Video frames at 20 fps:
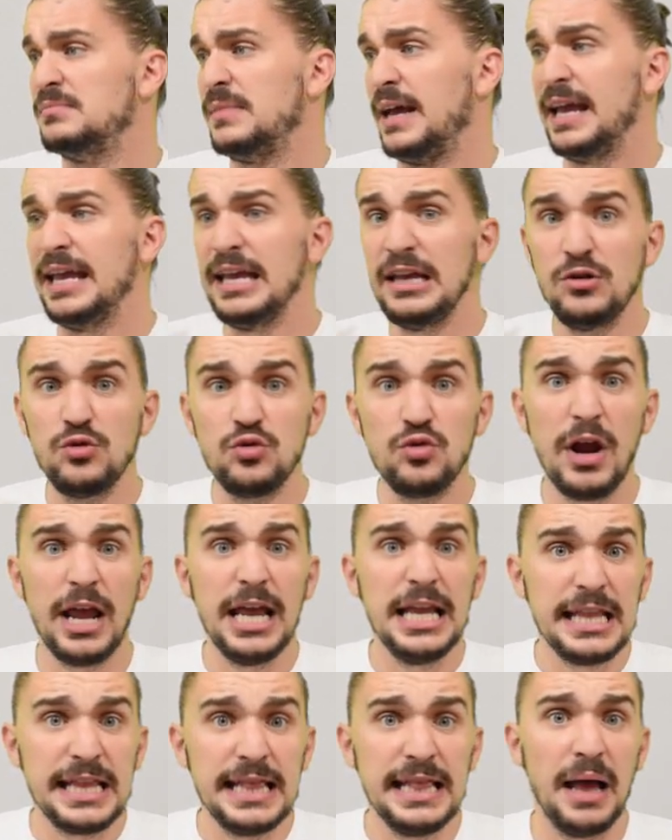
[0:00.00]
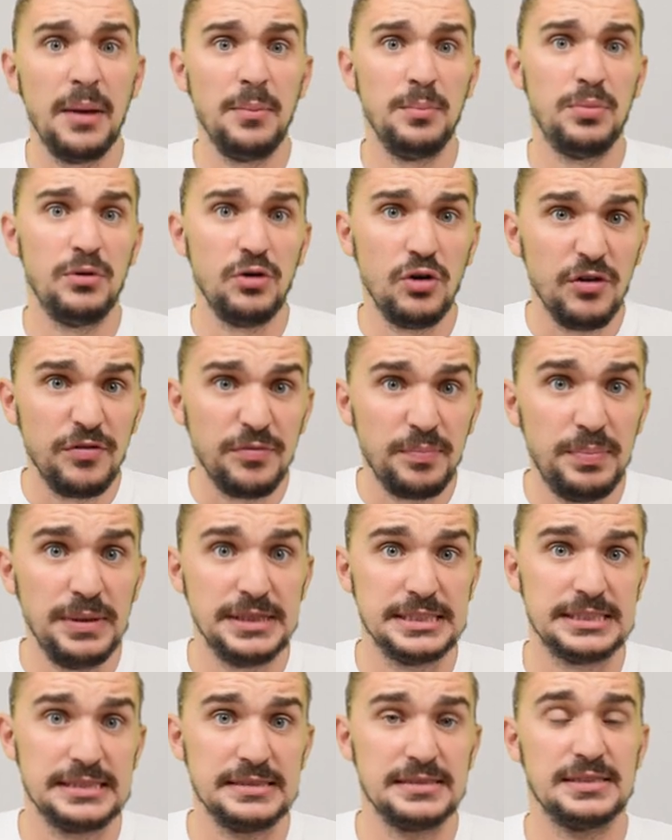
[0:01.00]
a great number of
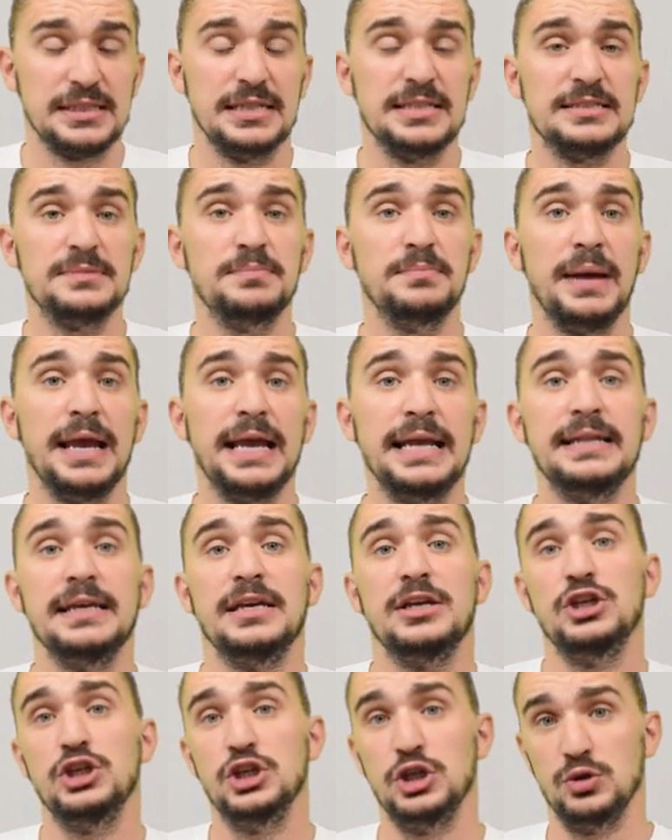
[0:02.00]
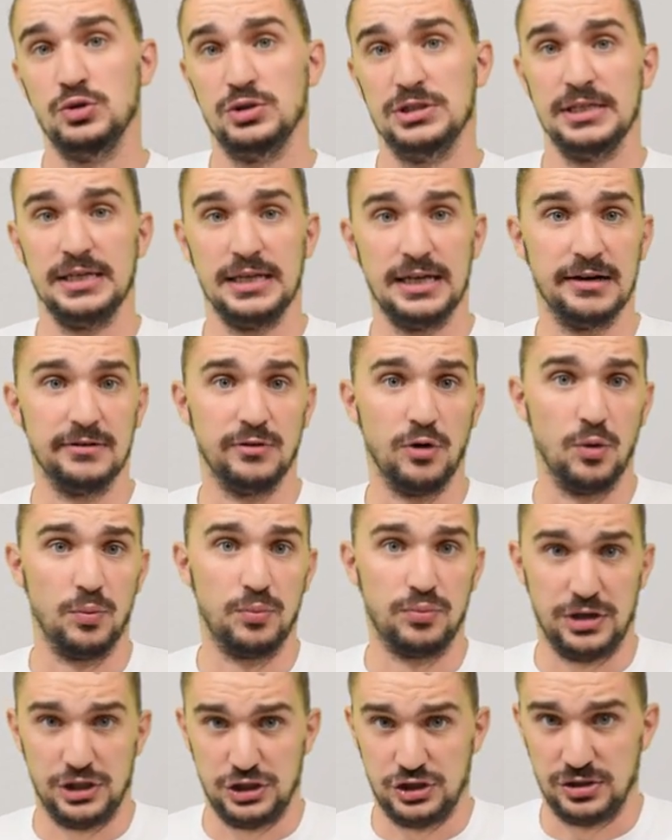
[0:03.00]
pistons is made using low
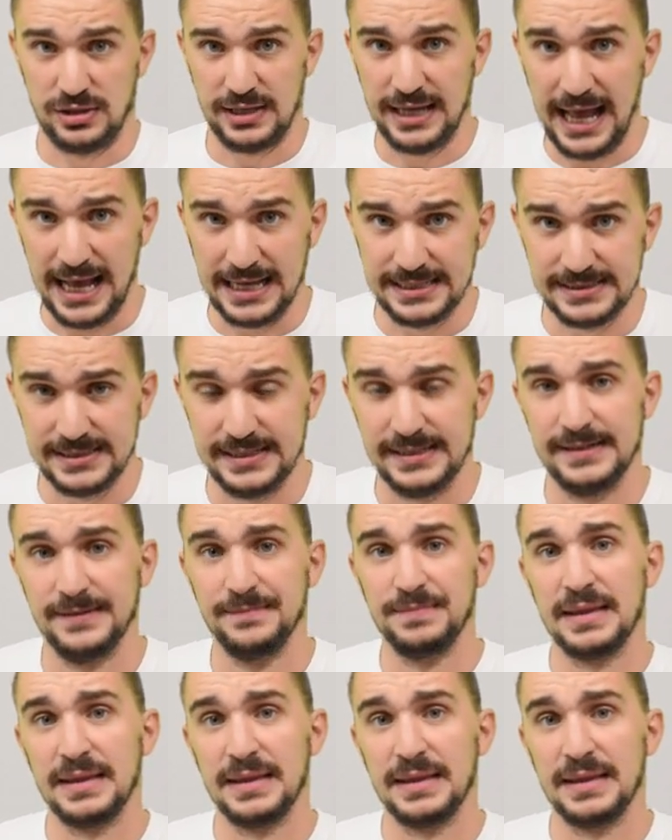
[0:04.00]
pressure casting.